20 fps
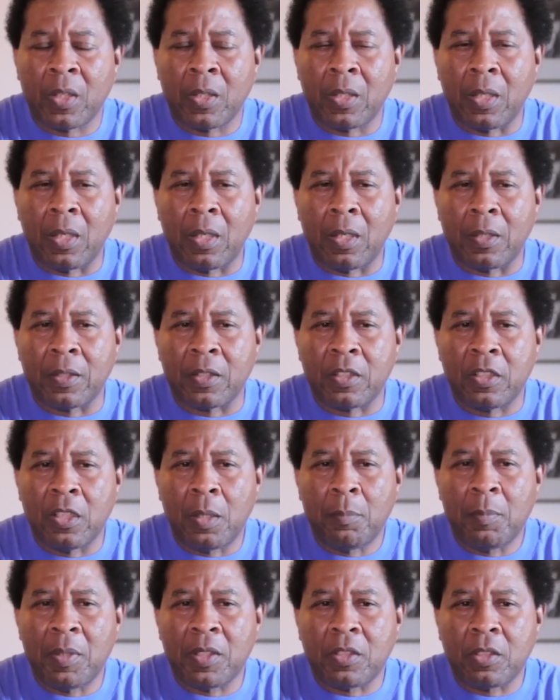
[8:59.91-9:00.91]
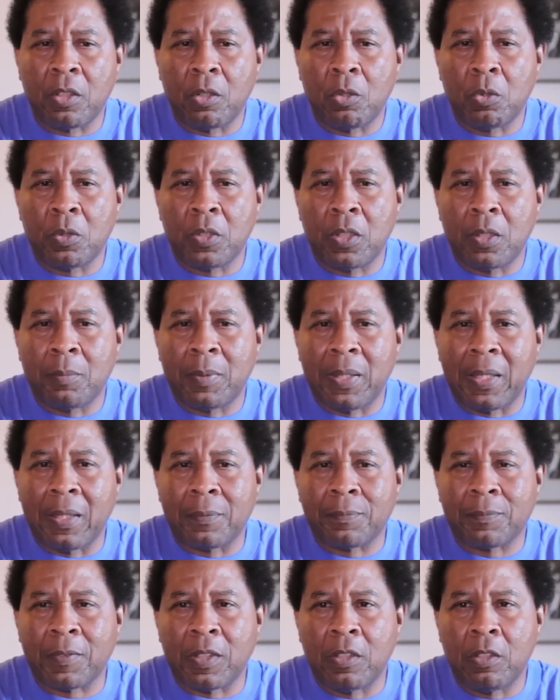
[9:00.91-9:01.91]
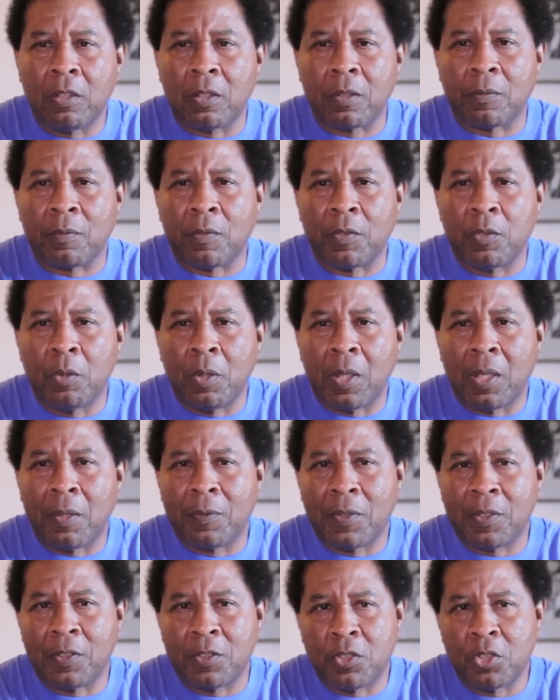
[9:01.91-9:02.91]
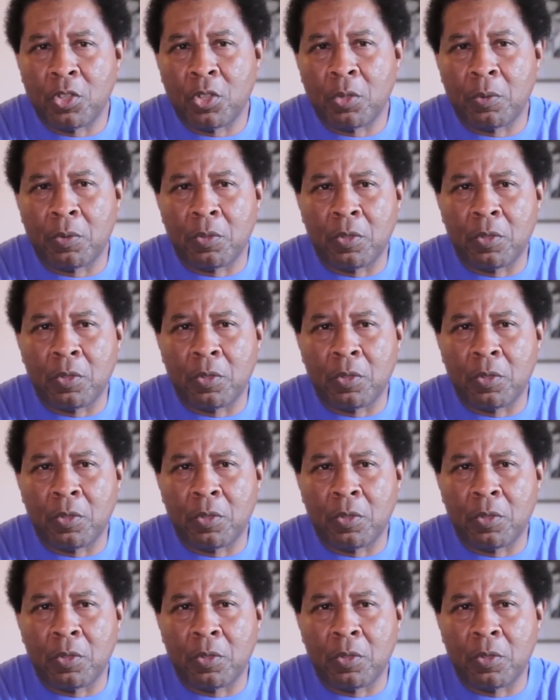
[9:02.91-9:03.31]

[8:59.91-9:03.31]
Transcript: uh, the government told them that look, you have these children